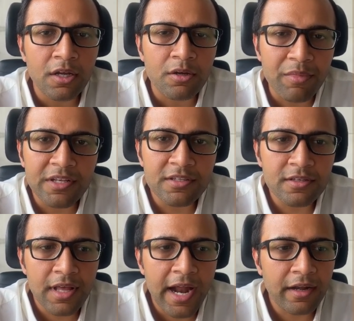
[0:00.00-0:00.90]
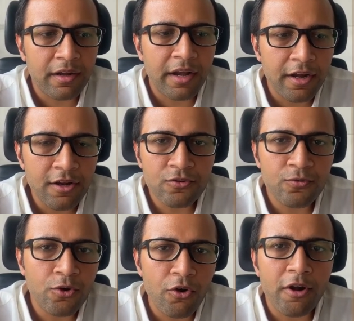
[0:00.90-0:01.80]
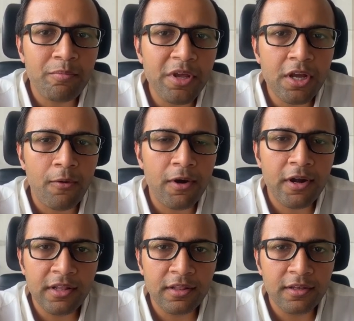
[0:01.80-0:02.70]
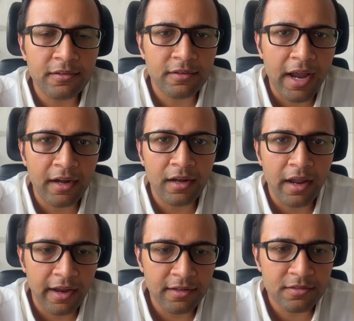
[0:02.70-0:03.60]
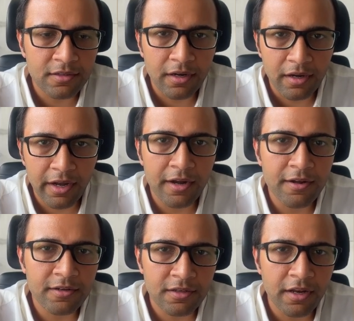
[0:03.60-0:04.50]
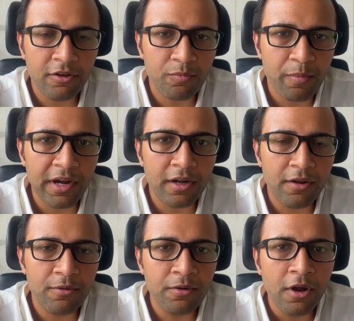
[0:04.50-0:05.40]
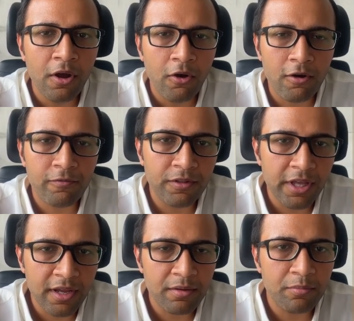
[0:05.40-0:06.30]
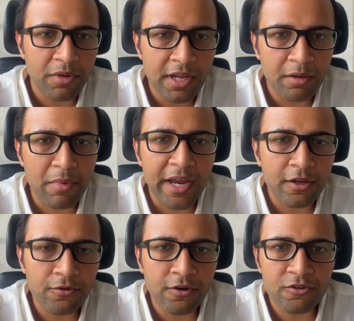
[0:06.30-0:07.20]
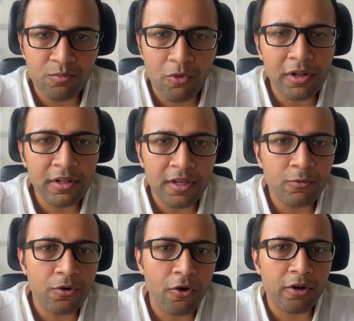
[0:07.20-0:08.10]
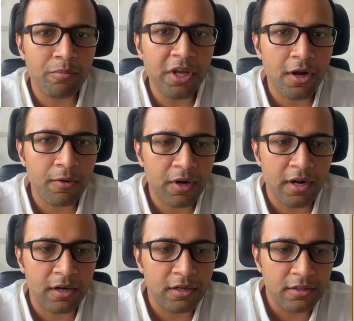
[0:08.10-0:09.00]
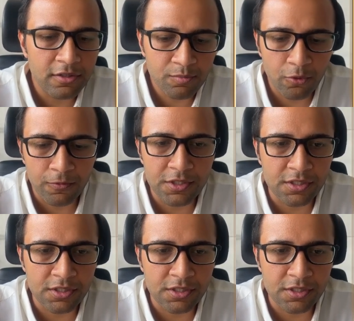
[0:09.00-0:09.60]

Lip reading: Basis that traders would not be covered in this, and hence traders, irrespective of they being micro or small, they would not be covered under this provision.